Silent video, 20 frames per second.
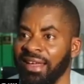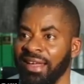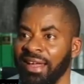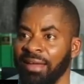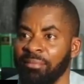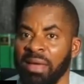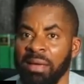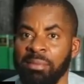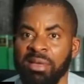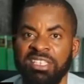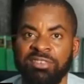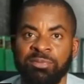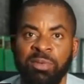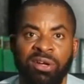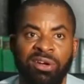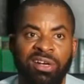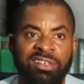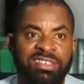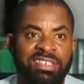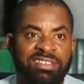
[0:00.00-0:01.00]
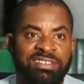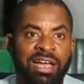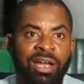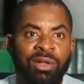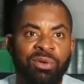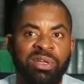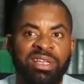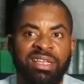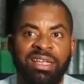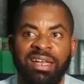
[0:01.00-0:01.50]
Maybe it's because he's
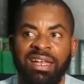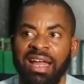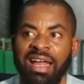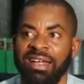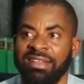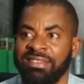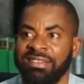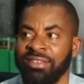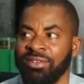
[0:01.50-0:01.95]
not looking like,